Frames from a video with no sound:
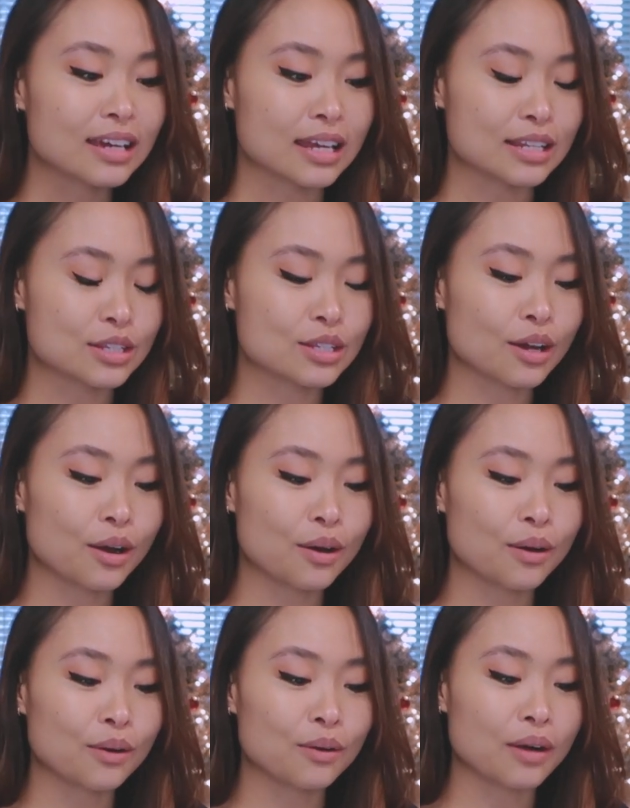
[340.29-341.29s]
And
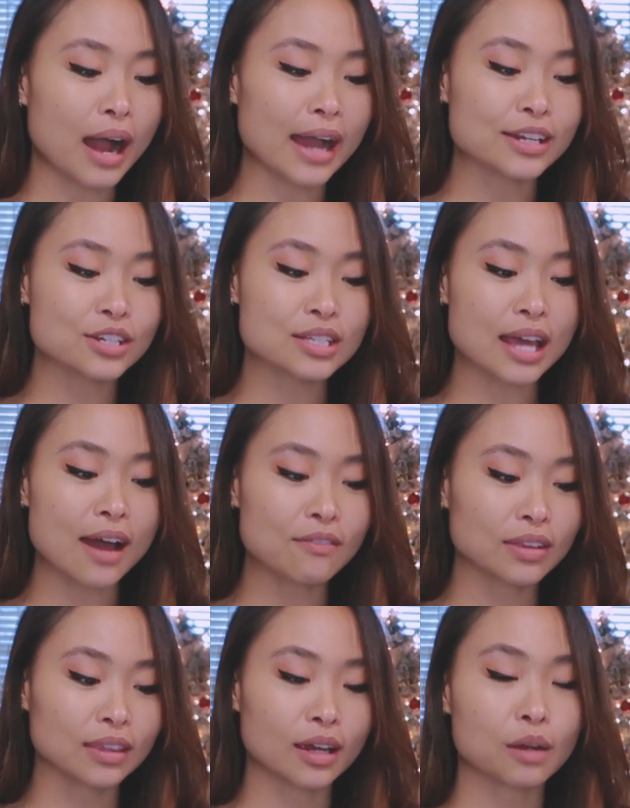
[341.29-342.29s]
so I just
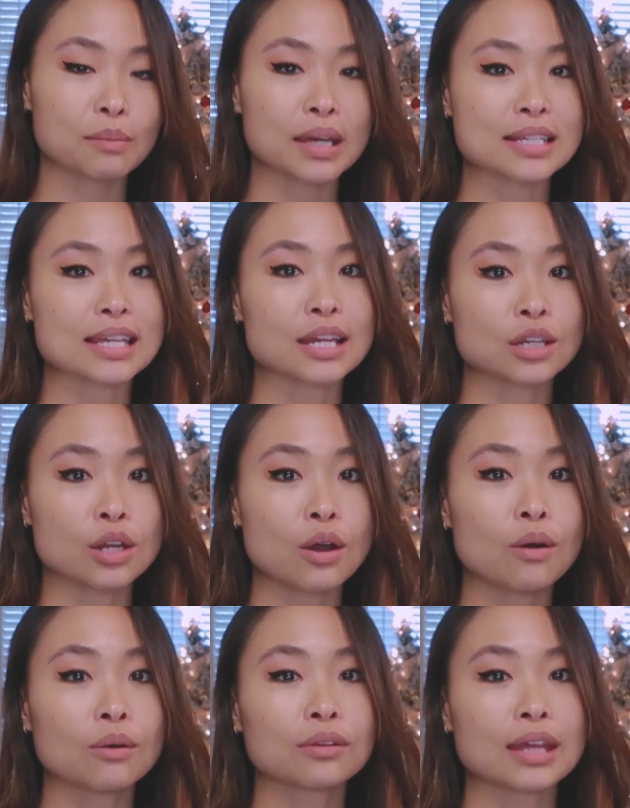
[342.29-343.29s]
have it there because I
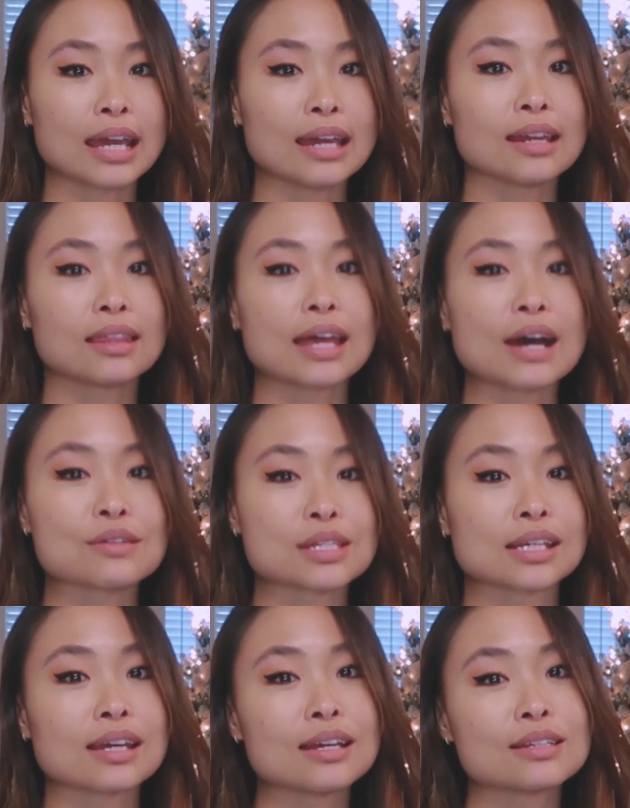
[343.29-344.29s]
know the
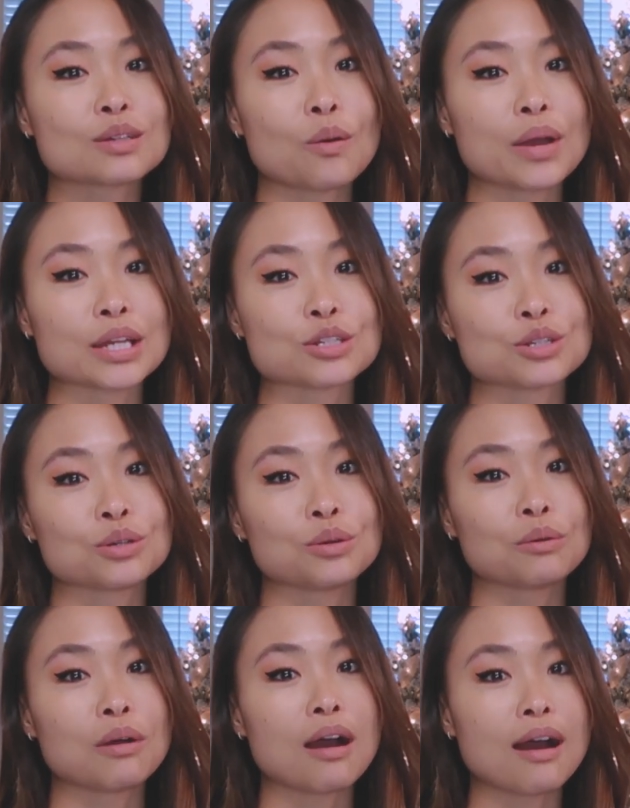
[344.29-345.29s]
$80,000 is going
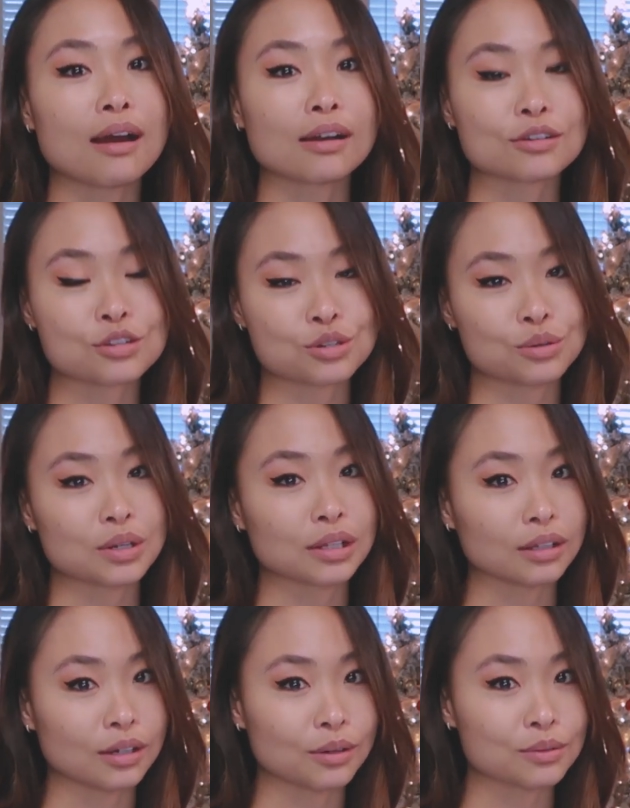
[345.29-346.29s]
to our
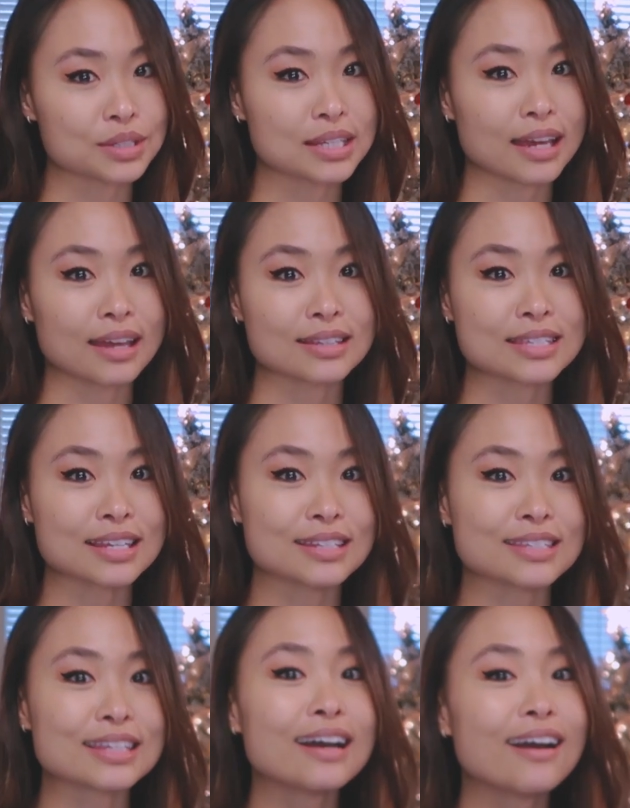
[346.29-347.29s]
student loans. And
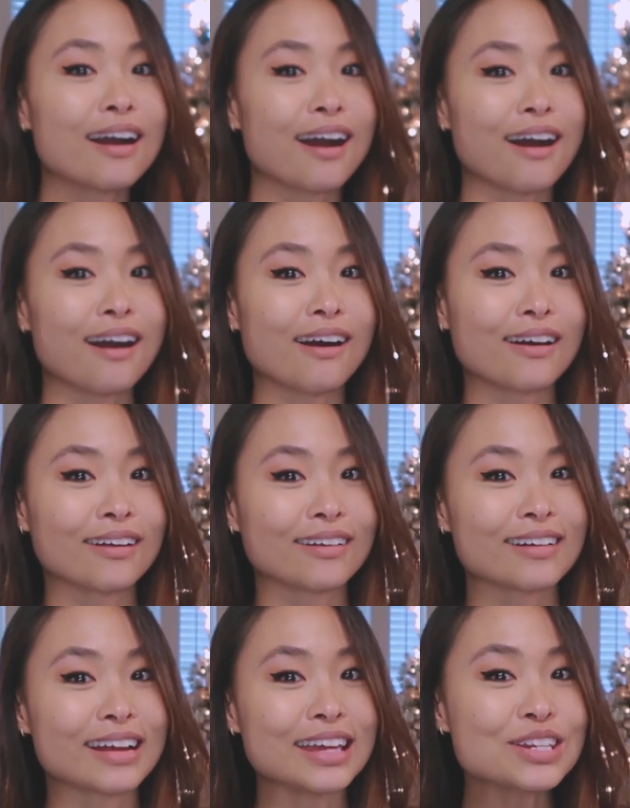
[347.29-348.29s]
since
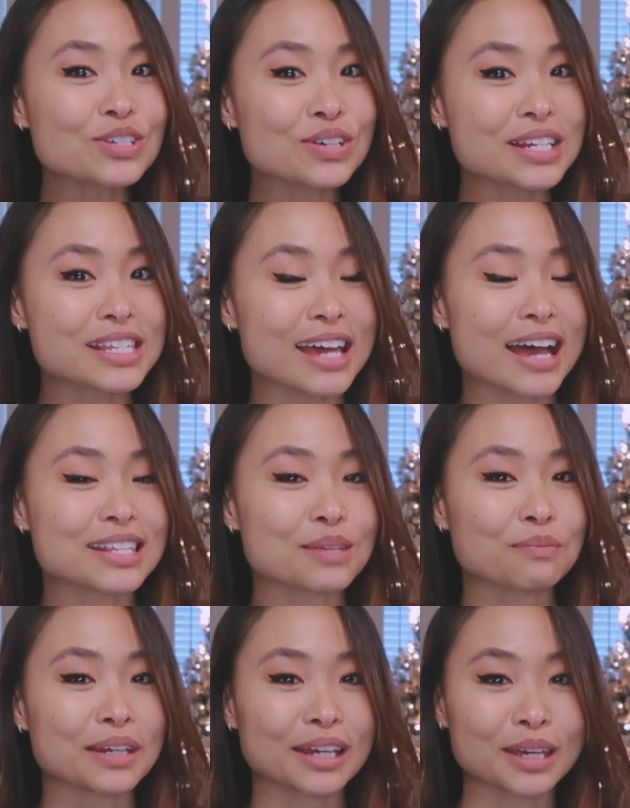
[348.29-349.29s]
our interest
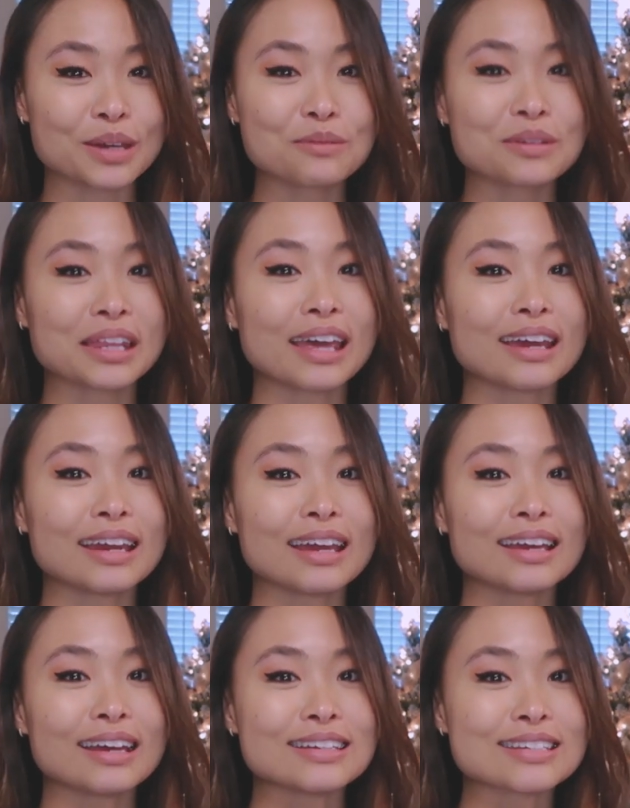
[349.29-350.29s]
hasn't been
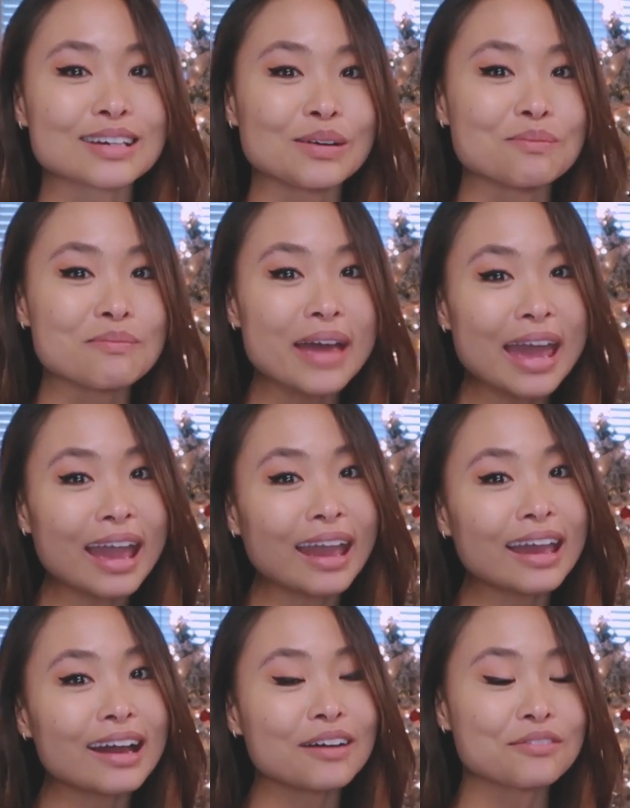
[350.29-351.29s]
accumulating until
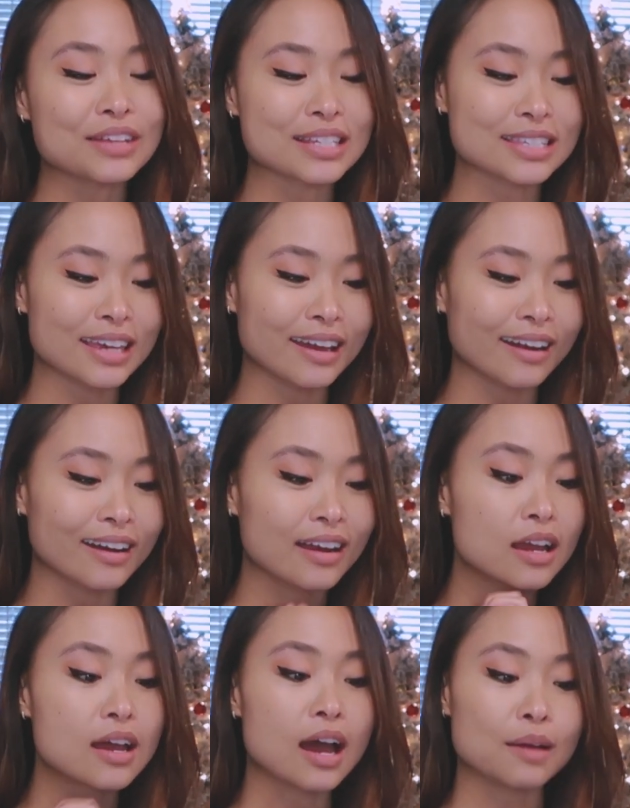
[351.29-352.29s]
May of this
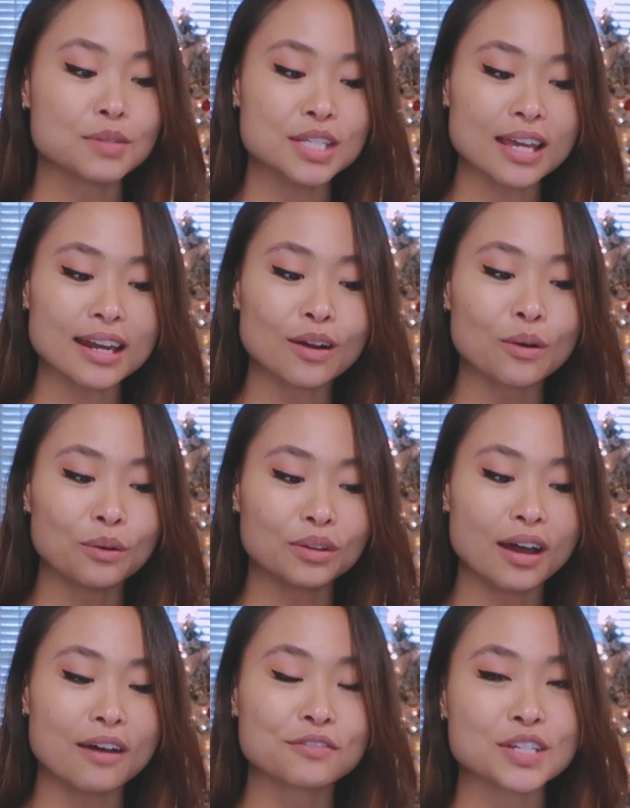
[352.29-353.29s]
year, I'm just gonna
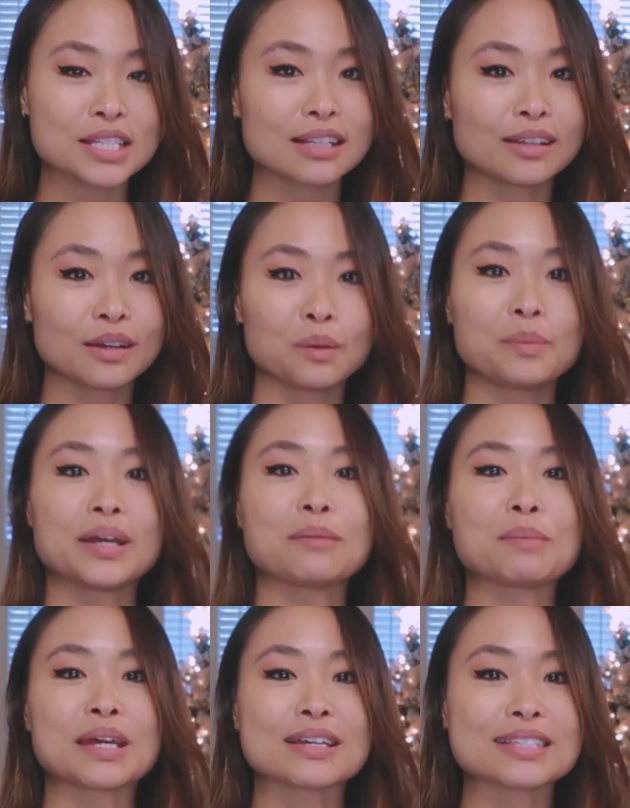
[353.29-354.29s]
hold off just a little
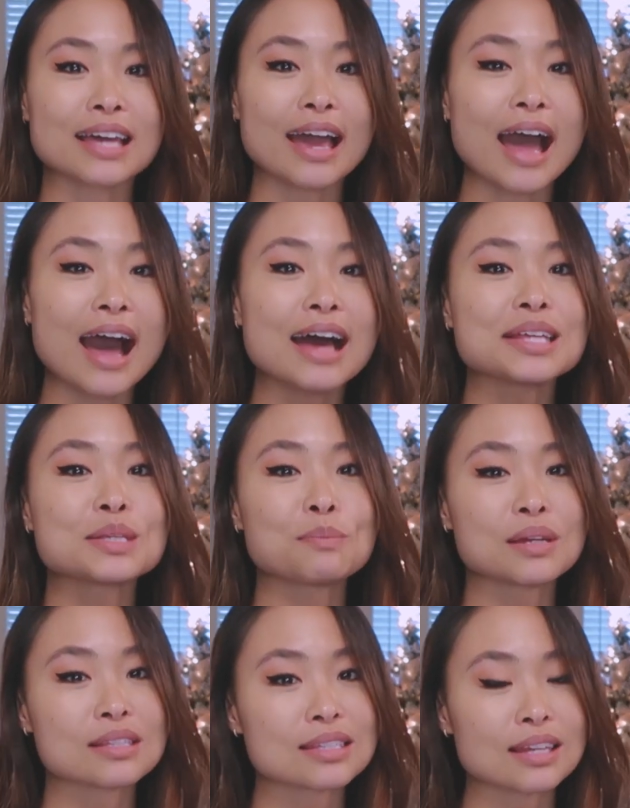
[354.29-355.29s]
bit because it has
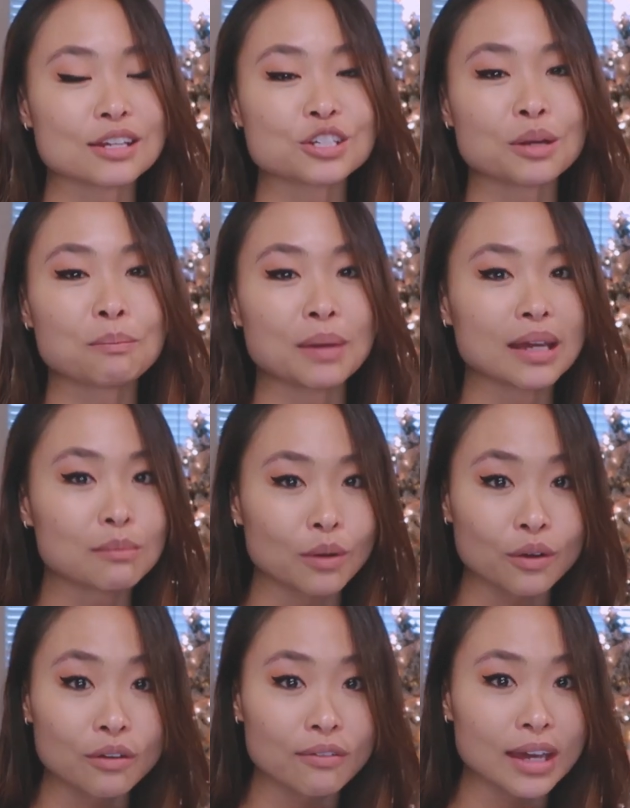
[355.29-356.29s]
been such a big
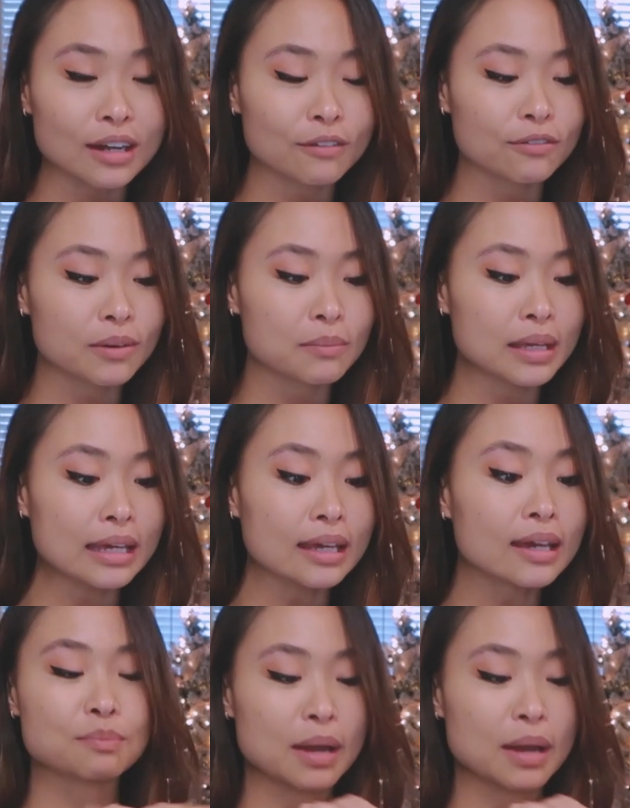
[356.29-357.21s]
motivator for me.